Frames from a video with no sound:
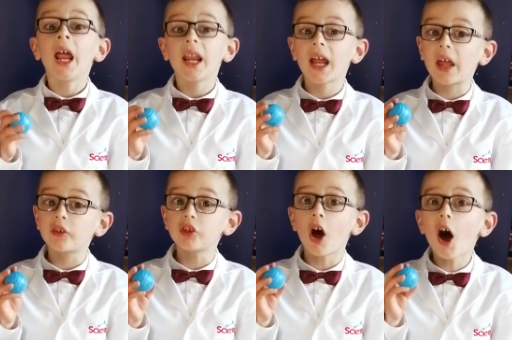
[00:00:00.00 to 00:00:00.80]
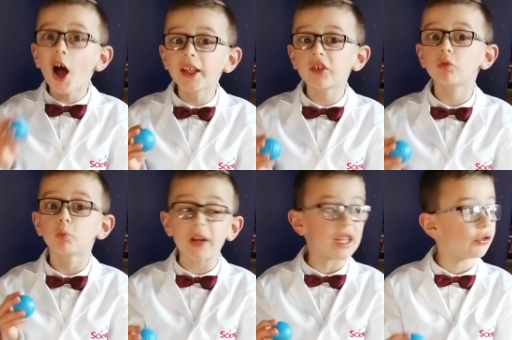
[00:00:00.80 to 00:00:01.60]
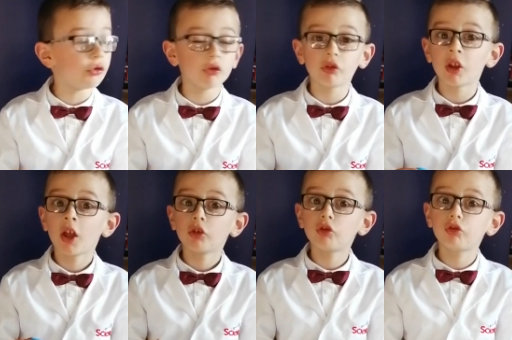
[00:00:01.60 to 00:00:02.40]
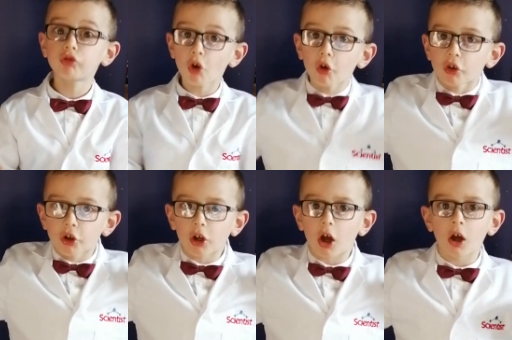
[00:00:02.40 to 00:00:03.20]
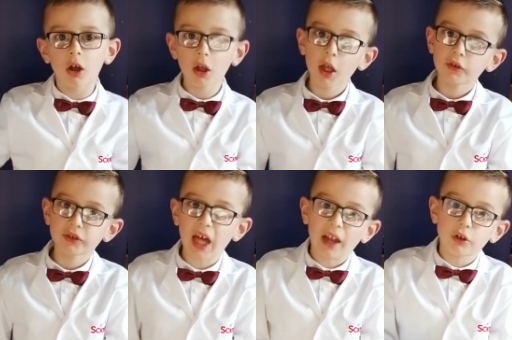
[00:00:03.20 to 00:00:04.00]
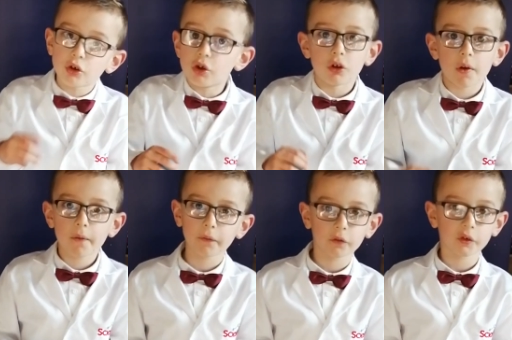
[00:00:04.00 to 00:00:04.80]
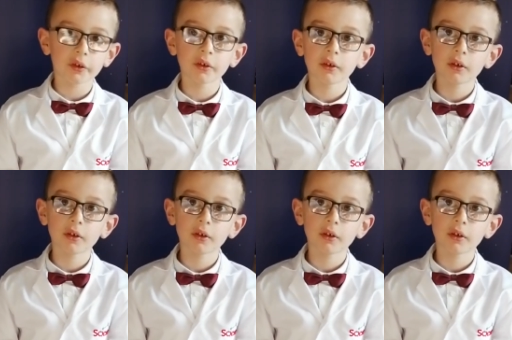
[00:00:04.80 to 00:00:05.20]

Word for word: It has the highest winds, stronger than Earth's.